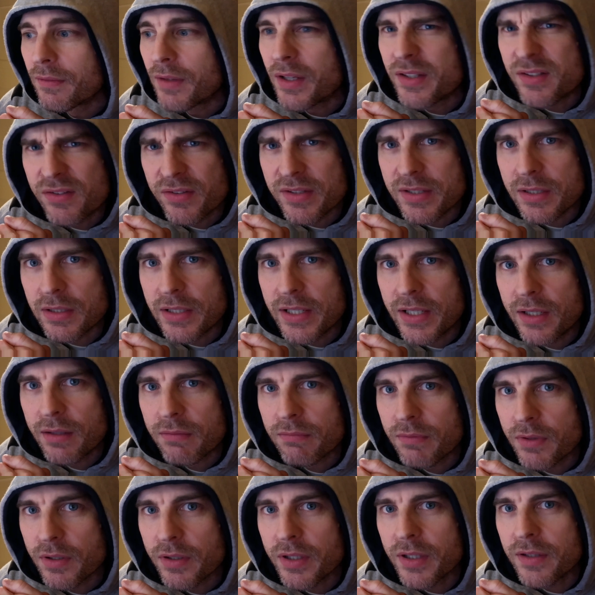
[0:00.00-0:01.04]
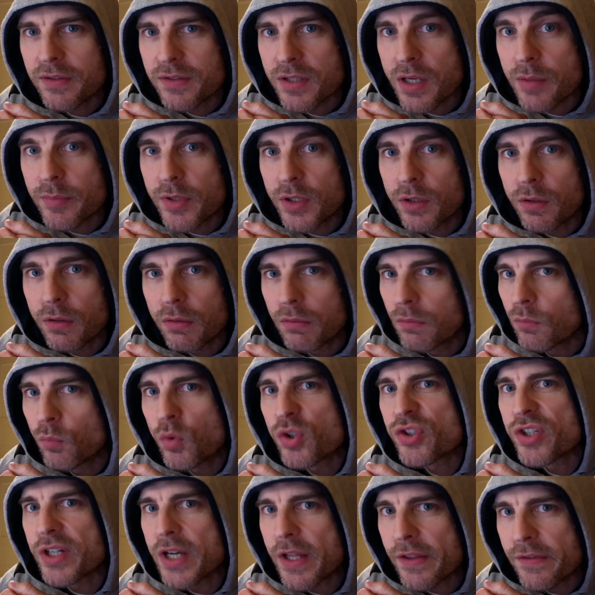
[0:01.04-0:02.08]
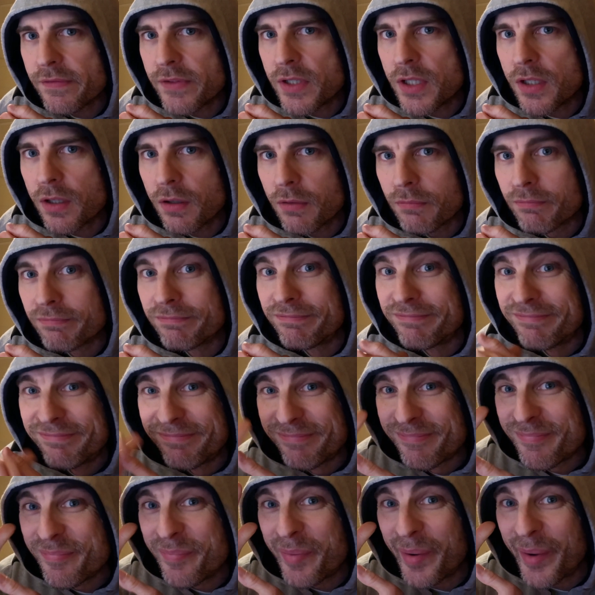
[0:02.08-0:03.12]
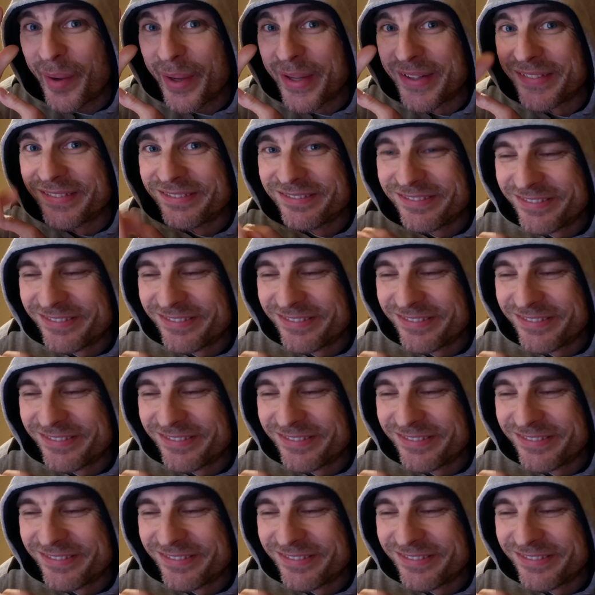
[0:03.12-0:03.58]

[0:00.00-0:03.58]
You still here? Okay, time to go. Watch another video. Bye.